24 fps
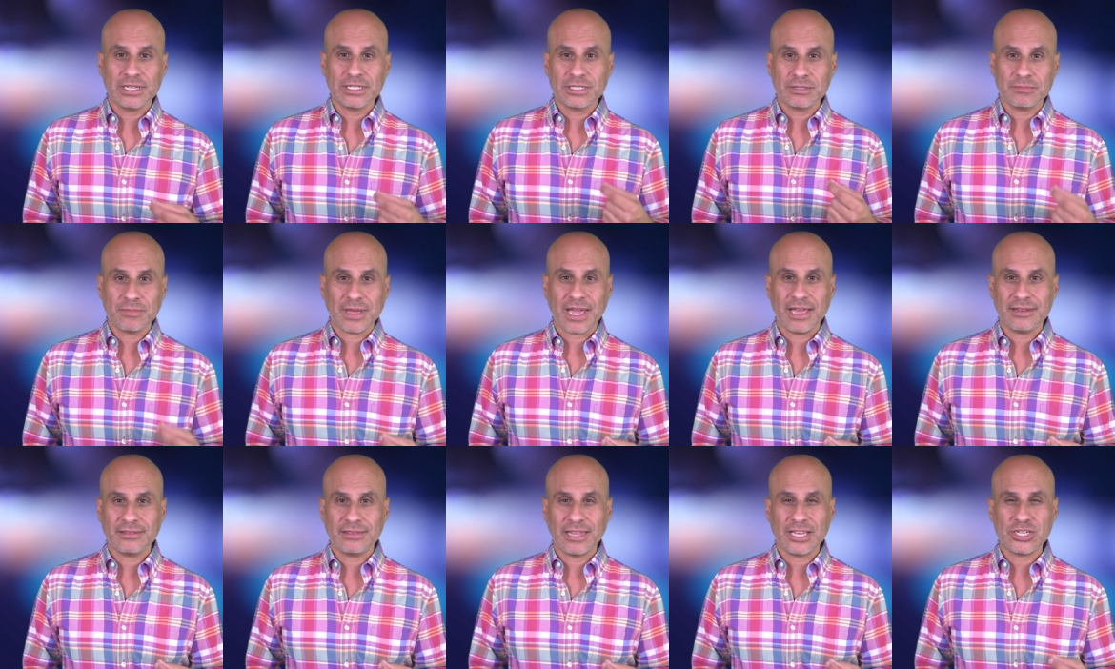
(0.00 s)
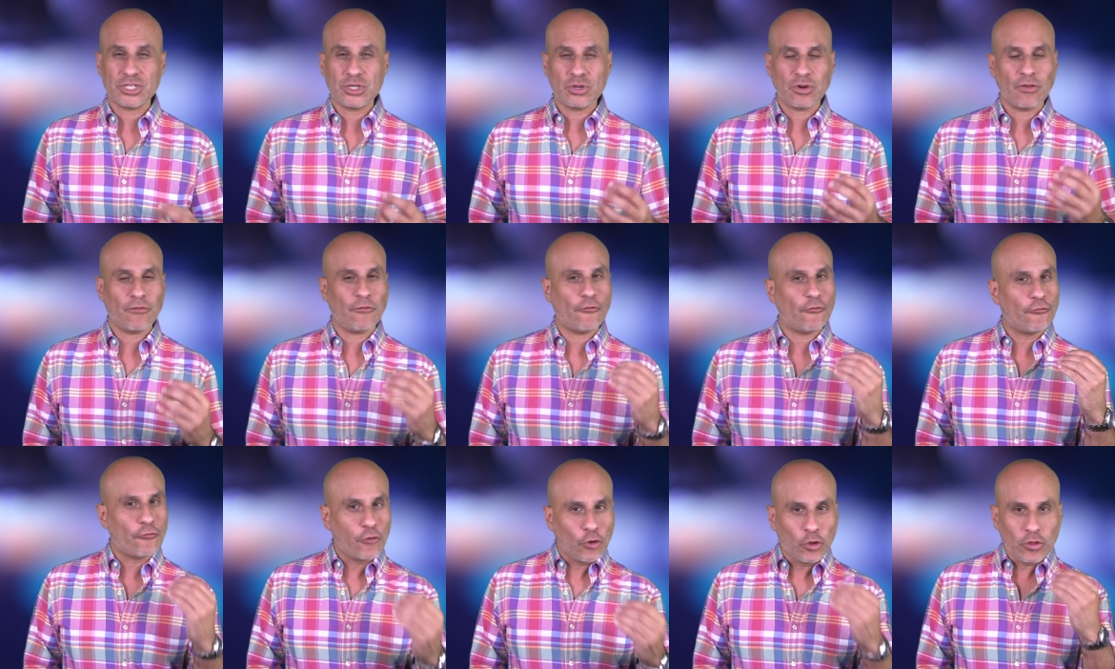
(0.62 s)
to bet that you don't
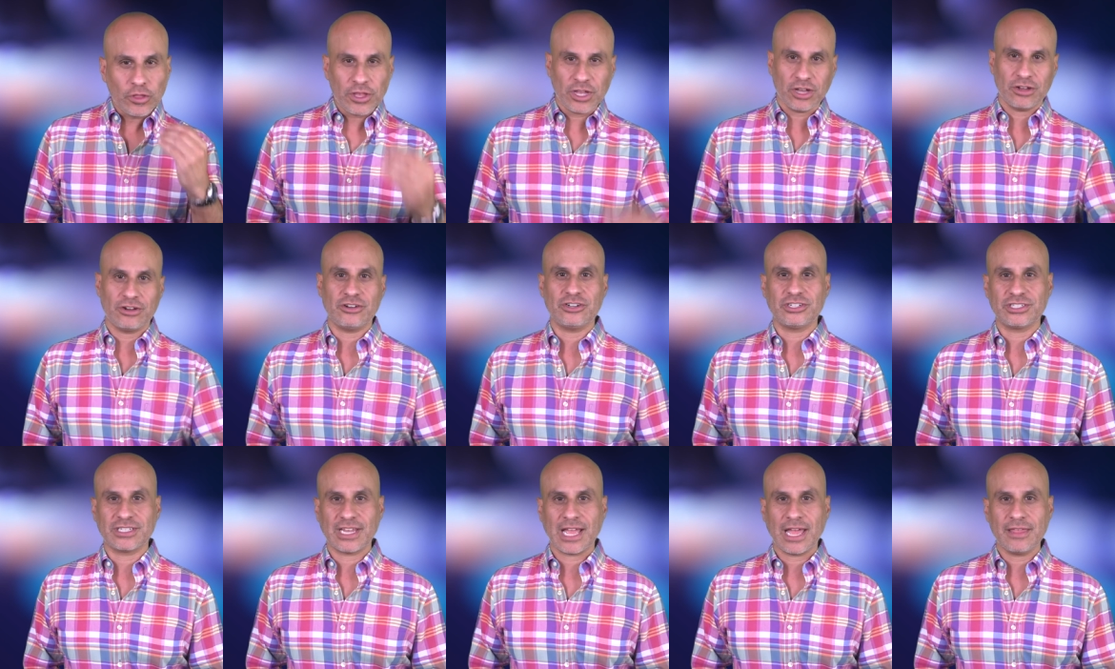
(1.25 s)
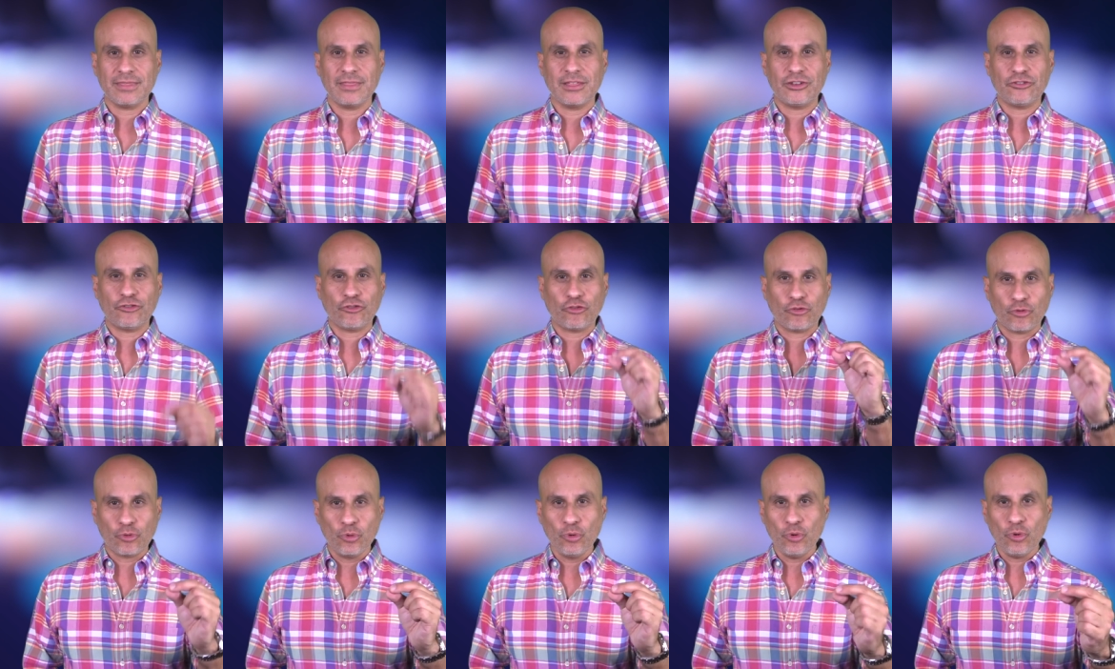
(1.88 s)
fully understand the
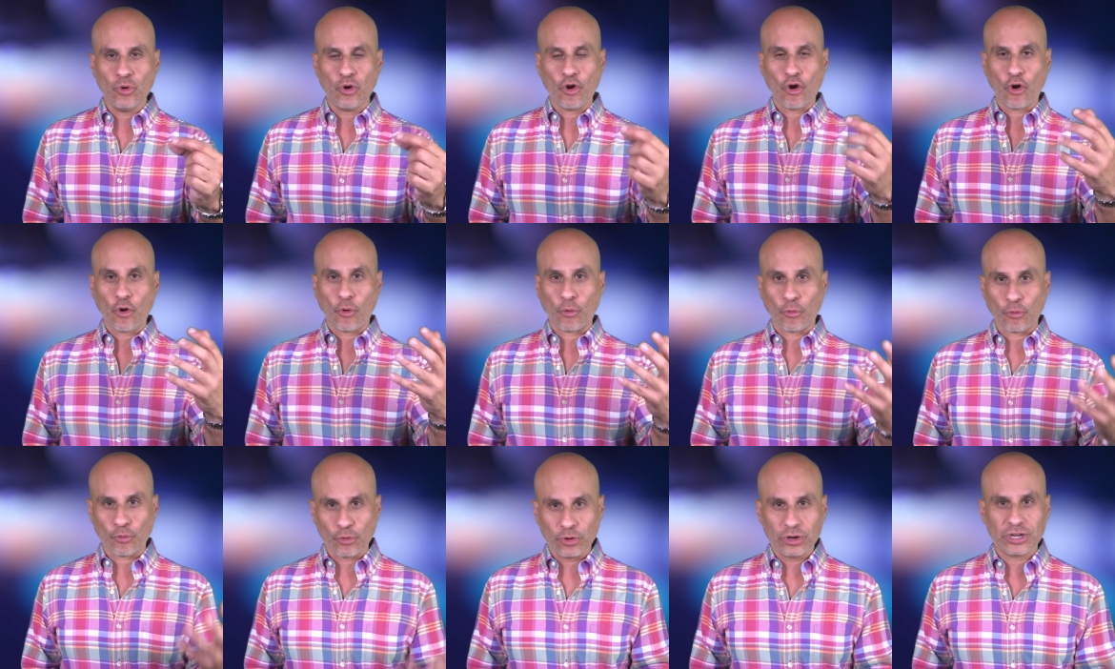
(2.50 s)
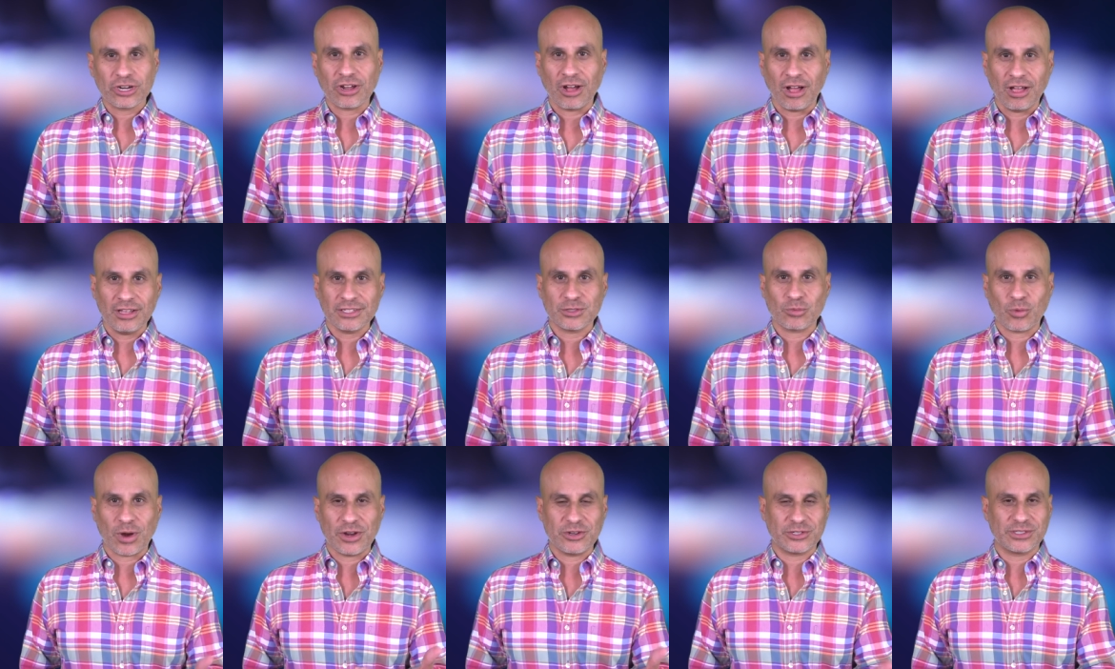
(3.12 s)
true root cause
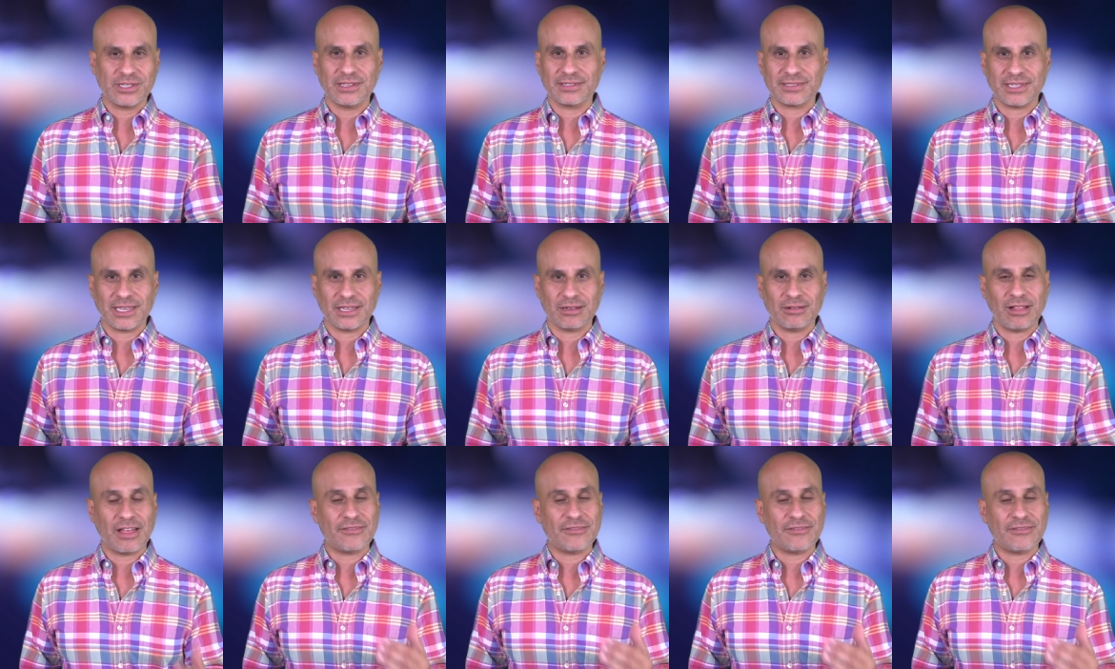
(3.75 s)
why you're still single.